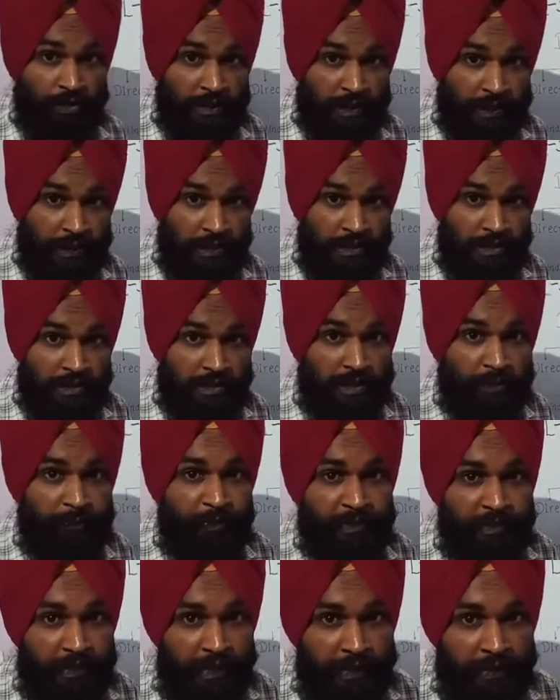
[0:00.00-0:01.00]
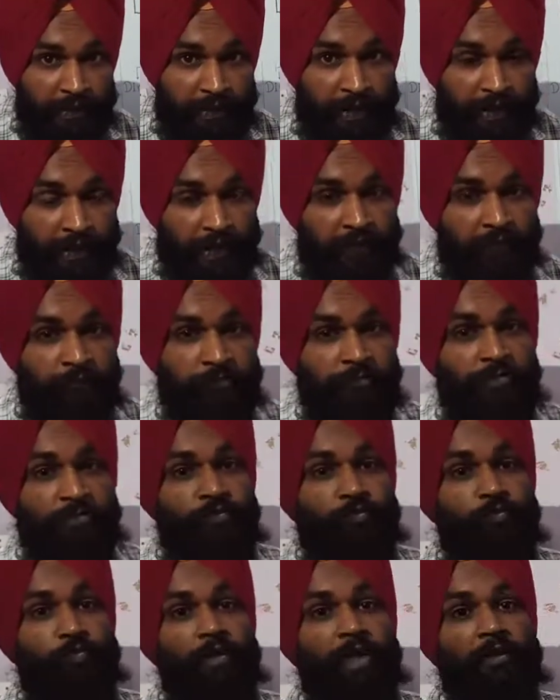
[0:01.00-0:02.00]
these
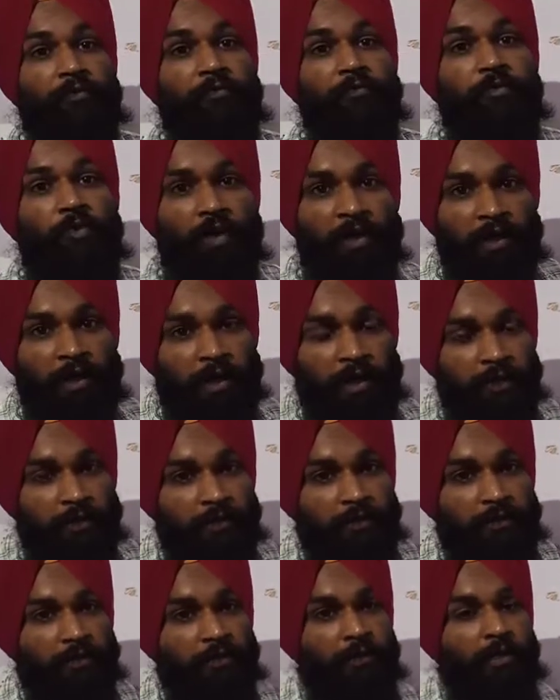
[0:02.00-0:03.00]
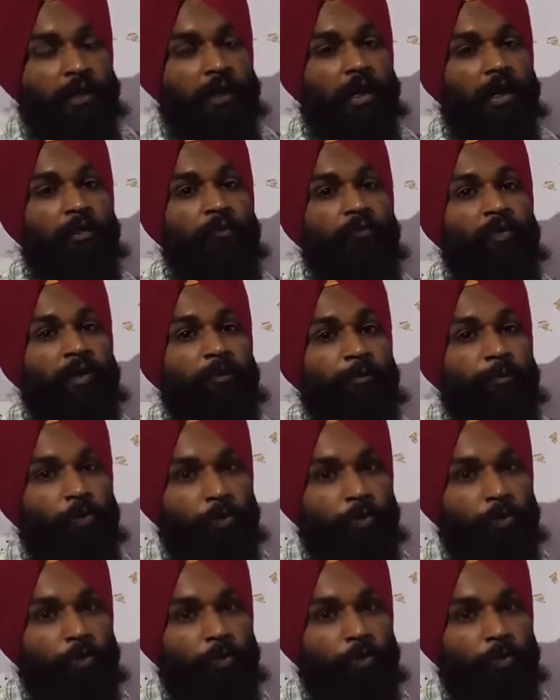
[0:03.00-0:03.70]
representatives, we are following one